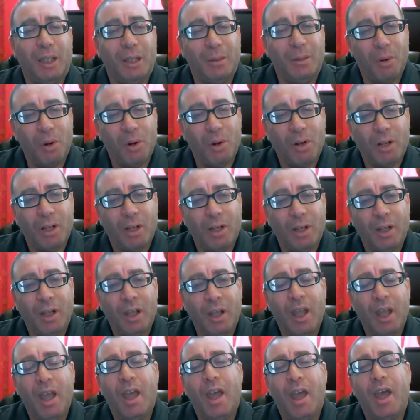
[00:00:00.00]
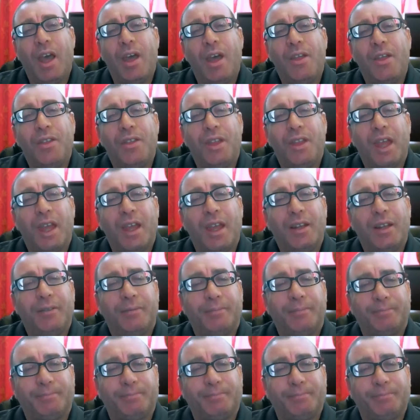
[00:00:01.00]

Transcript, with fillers: ebook and then